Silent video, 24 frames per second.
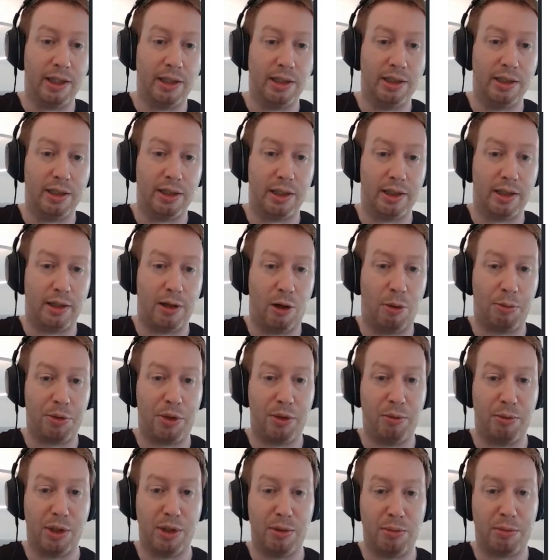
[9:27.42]
And
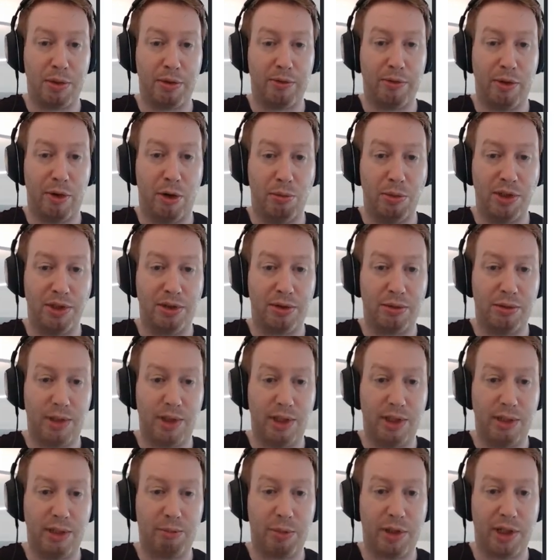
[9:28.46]
optimal
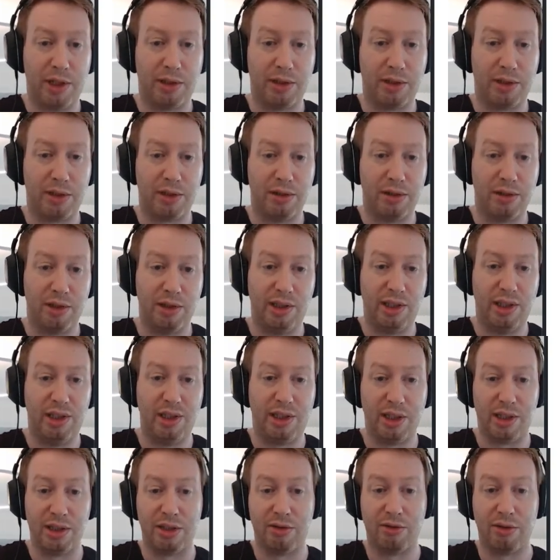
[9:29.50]
performance really depends on the
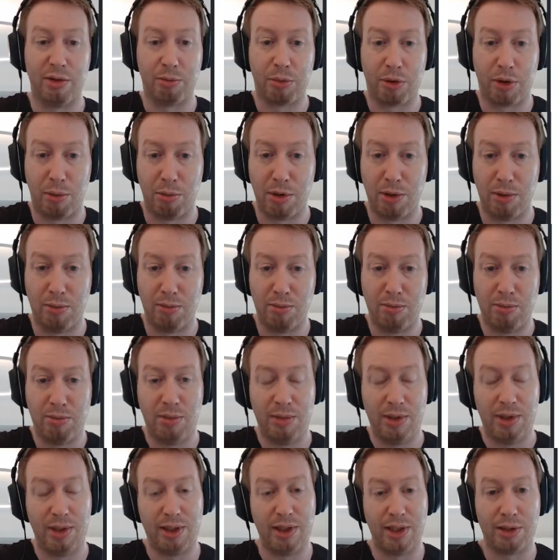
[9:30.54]
details of the problem.